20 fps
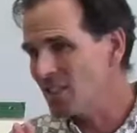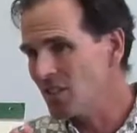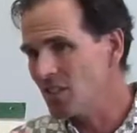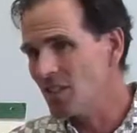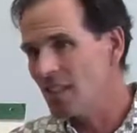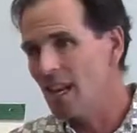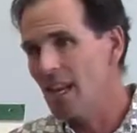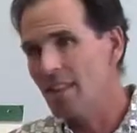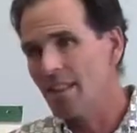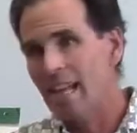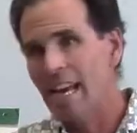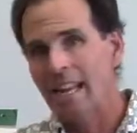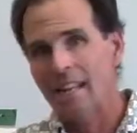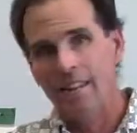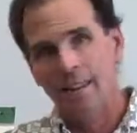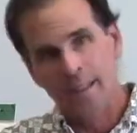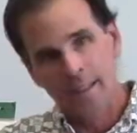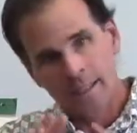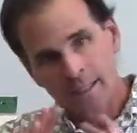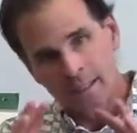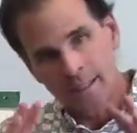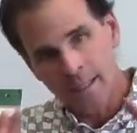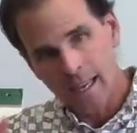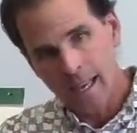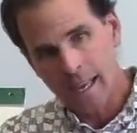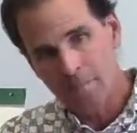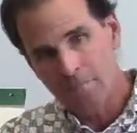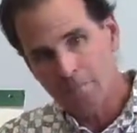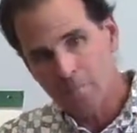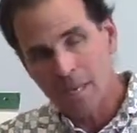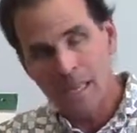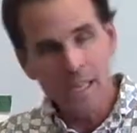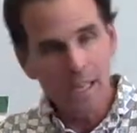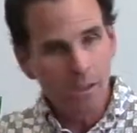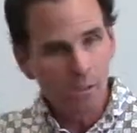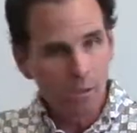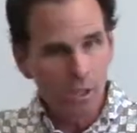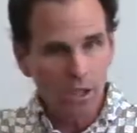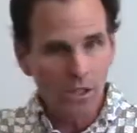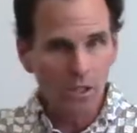that
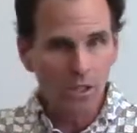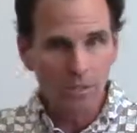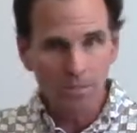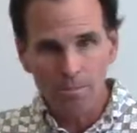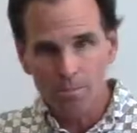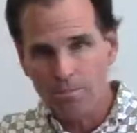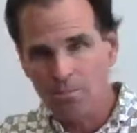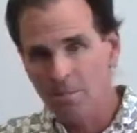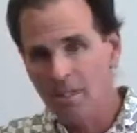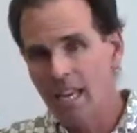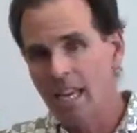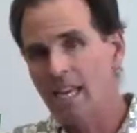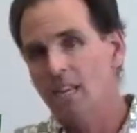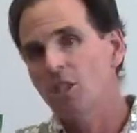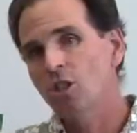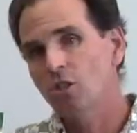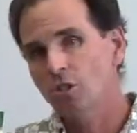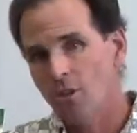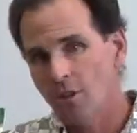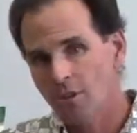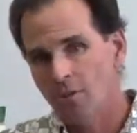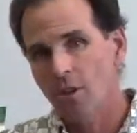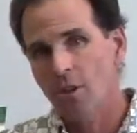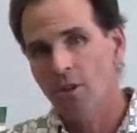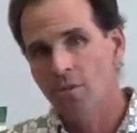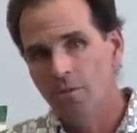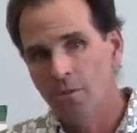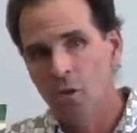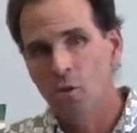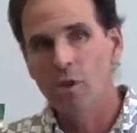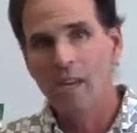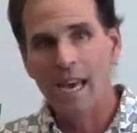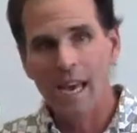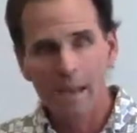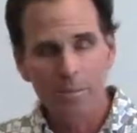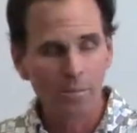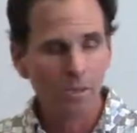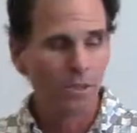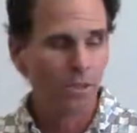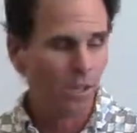ambiguous nature of
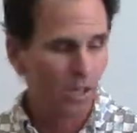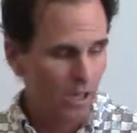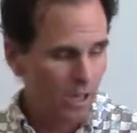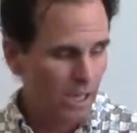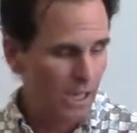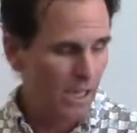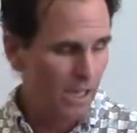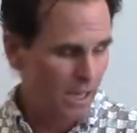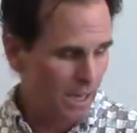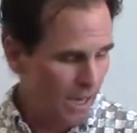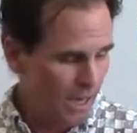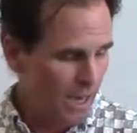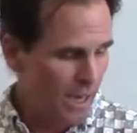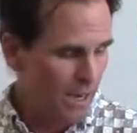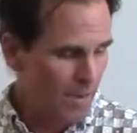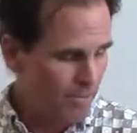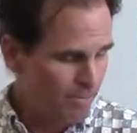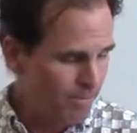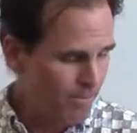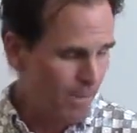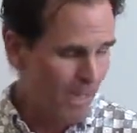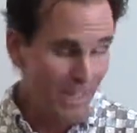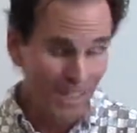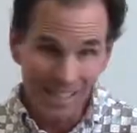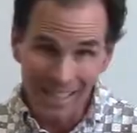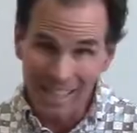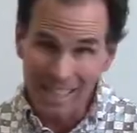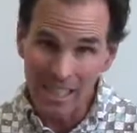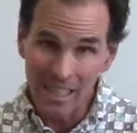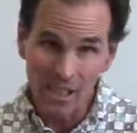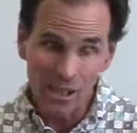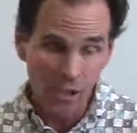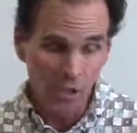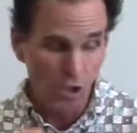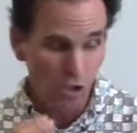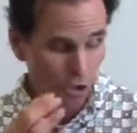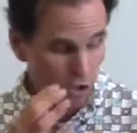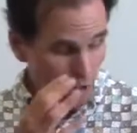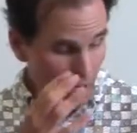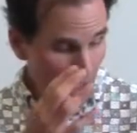vocabulary as an
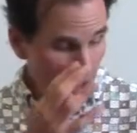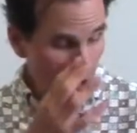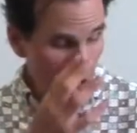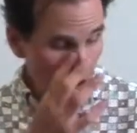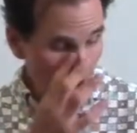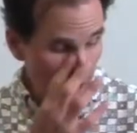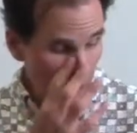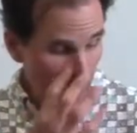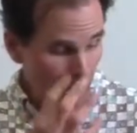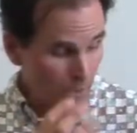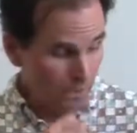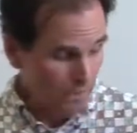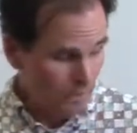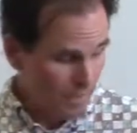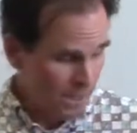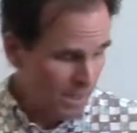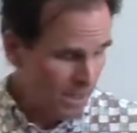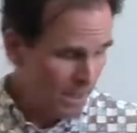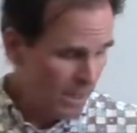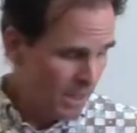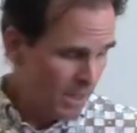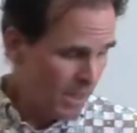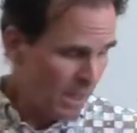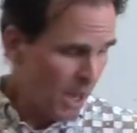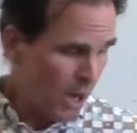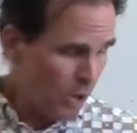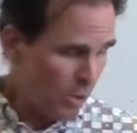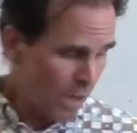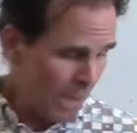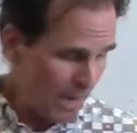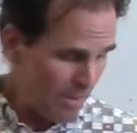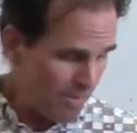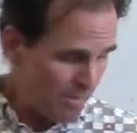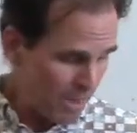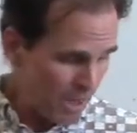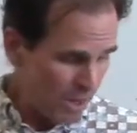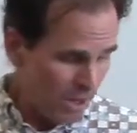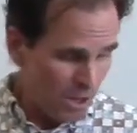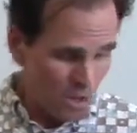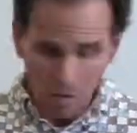unconstrained skill. Okay,
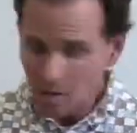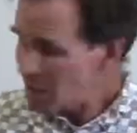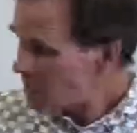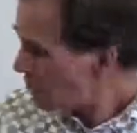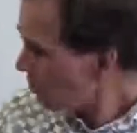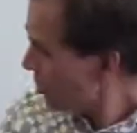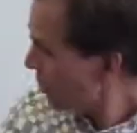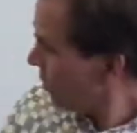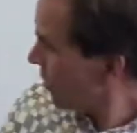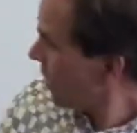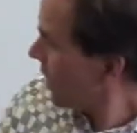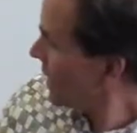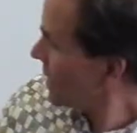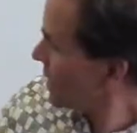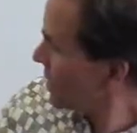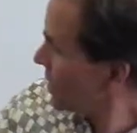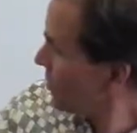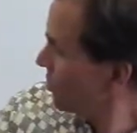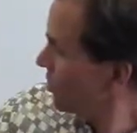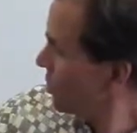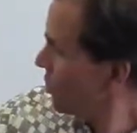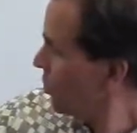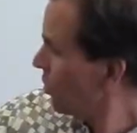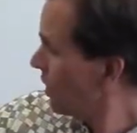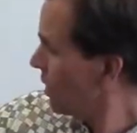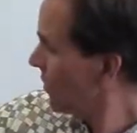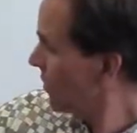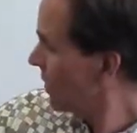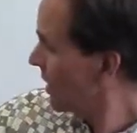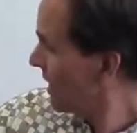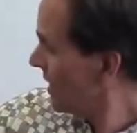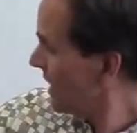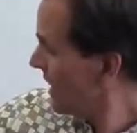let's move on to sort of